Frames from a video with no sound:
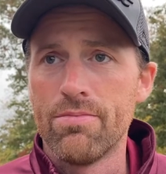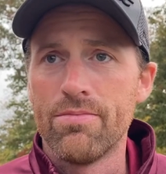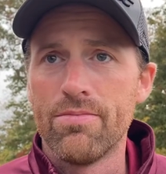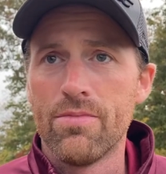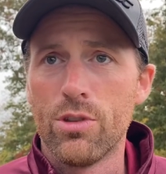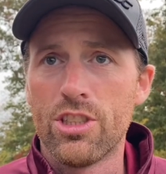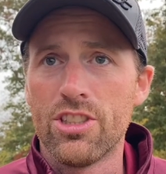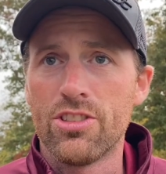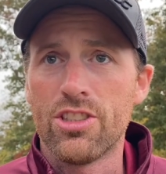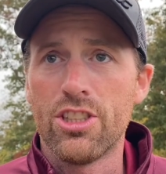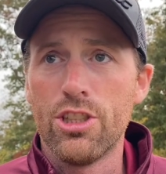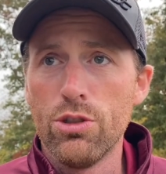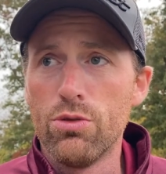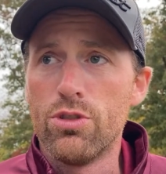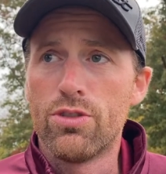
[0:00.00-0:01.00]
which is
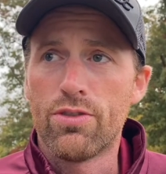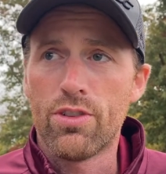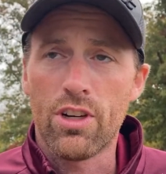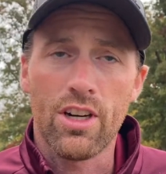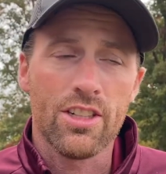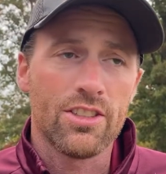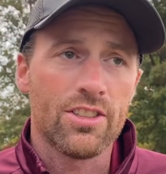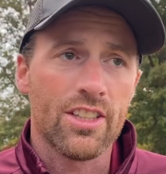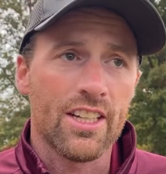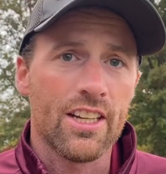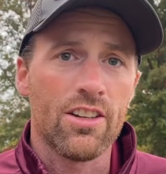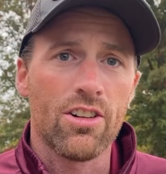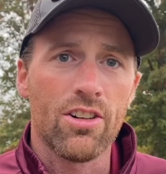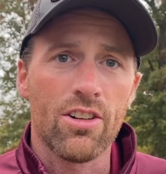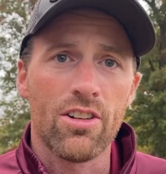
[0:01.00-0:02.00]
huge for us to get
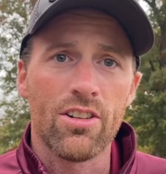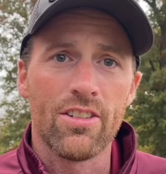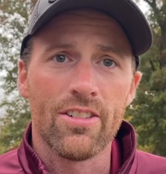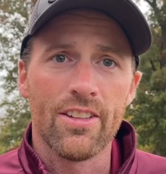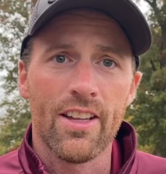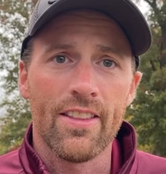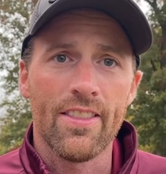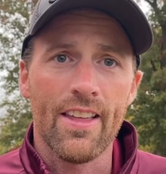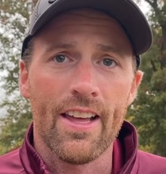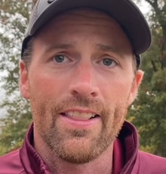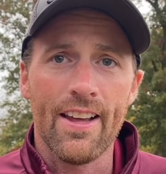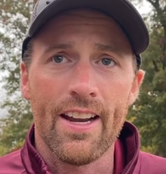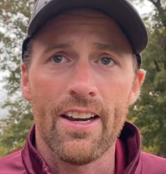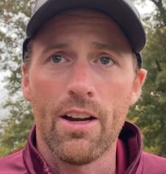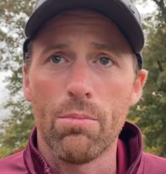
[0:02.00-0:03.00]
her
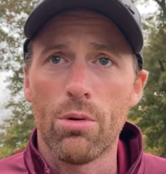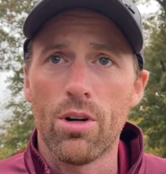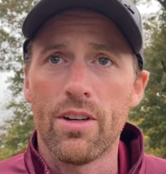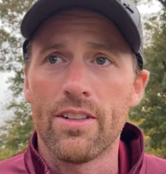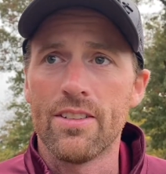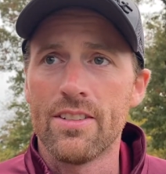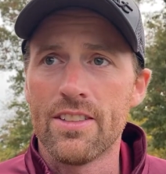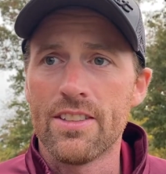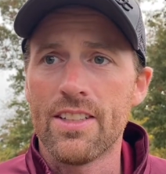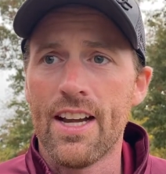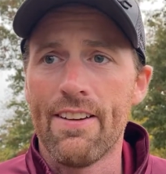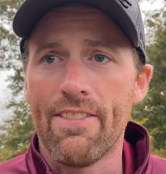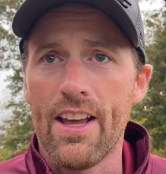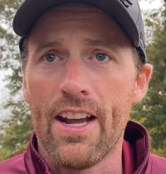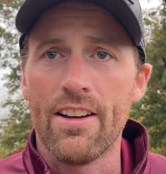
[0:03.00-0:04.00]
that number and
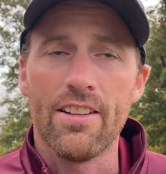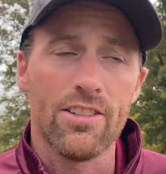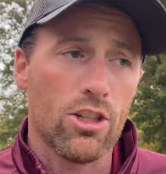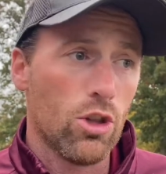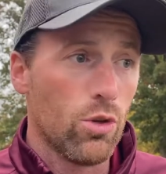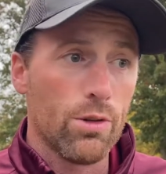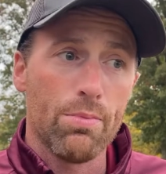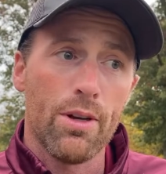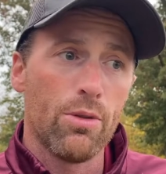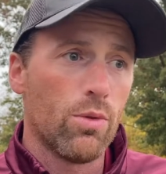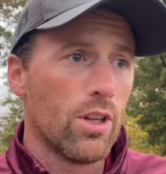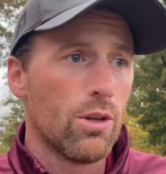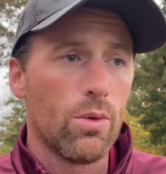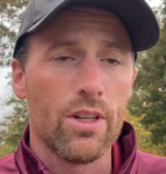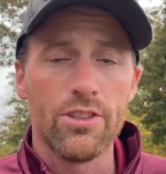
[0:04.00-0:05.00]
have that. And Chloe played
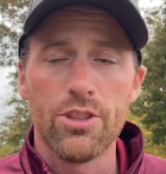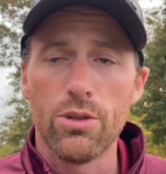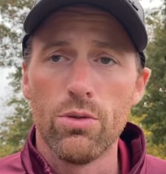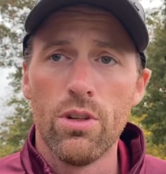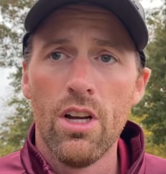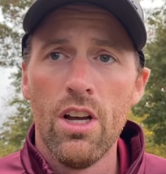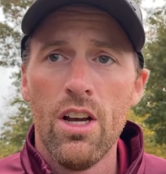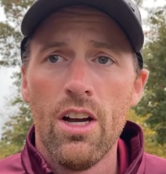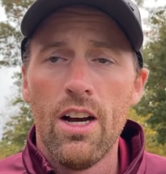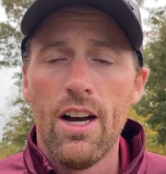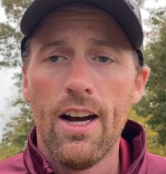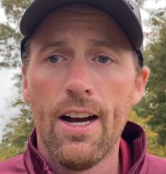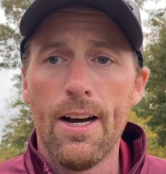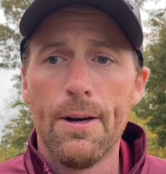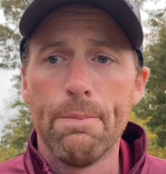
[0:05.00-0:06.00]
really well too.
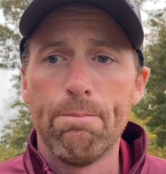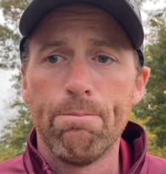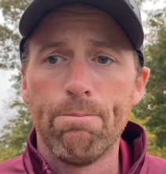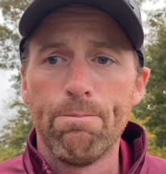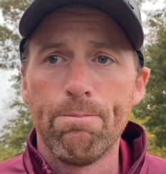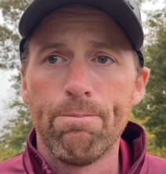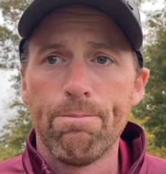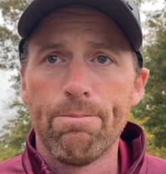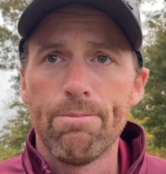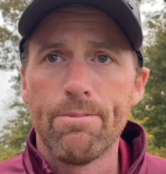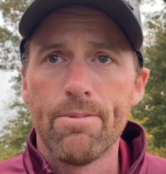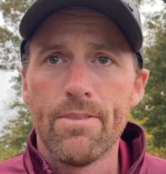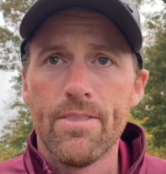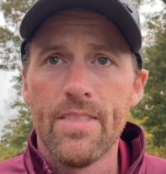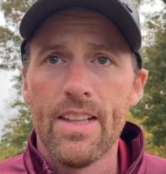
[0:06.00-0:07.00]

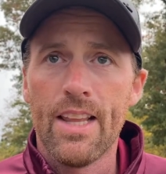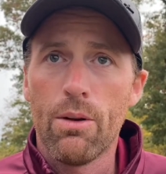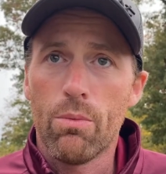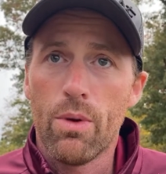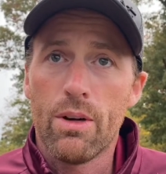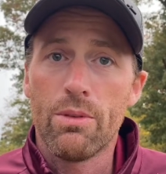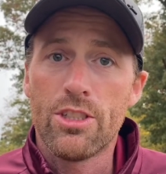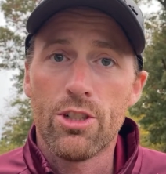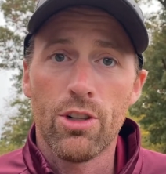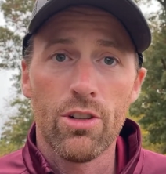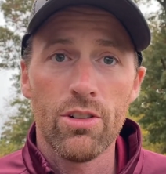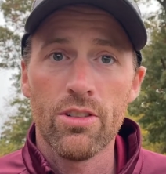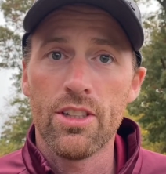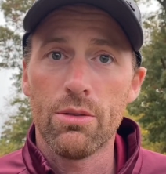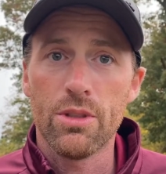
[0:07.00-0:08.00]
And then when we
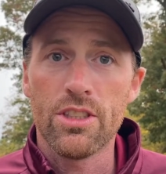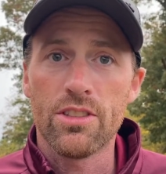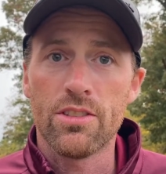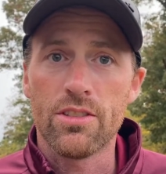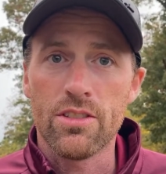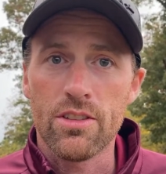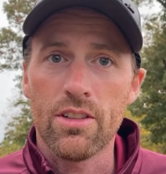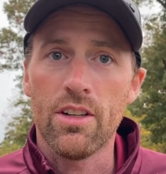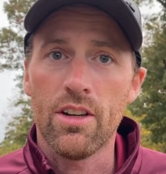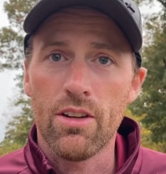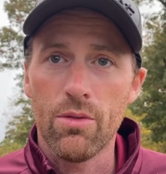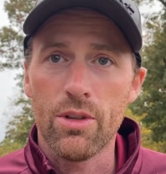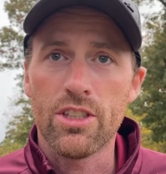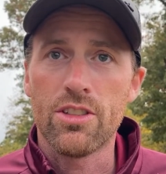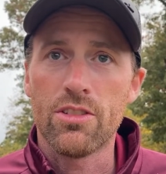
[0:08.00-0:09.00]
turned,
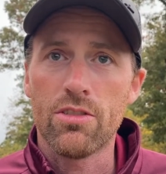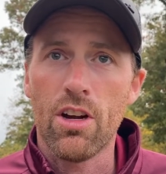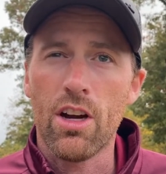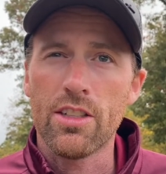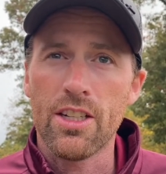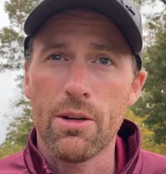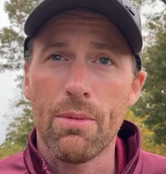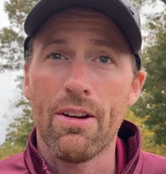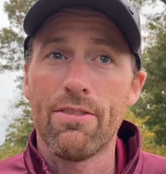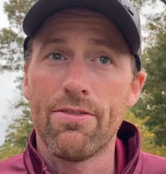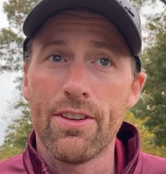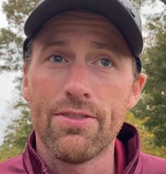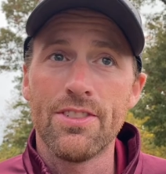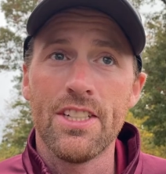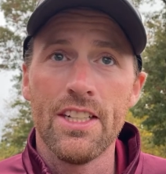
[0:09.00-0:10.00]
we talked at about
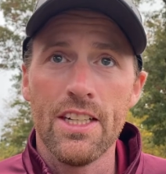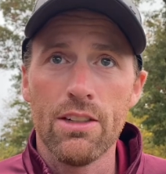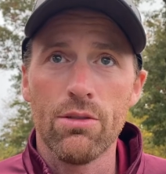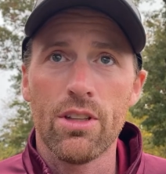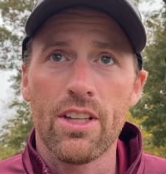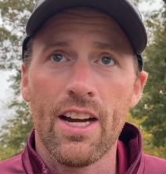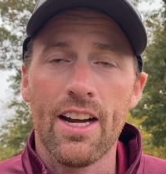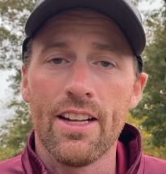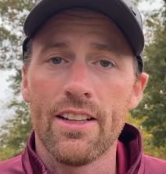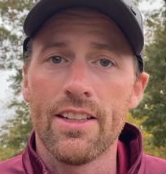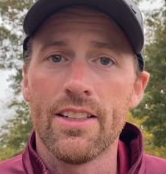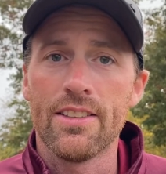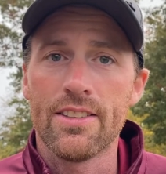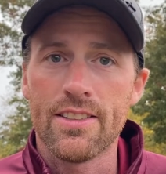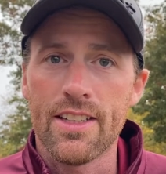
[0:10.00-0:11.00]
15 with
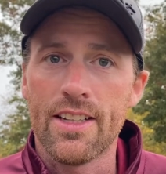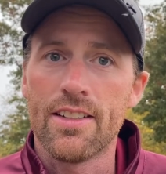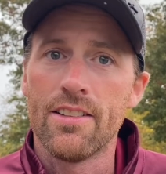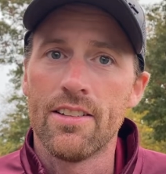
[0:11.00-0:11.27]
Kylie and said,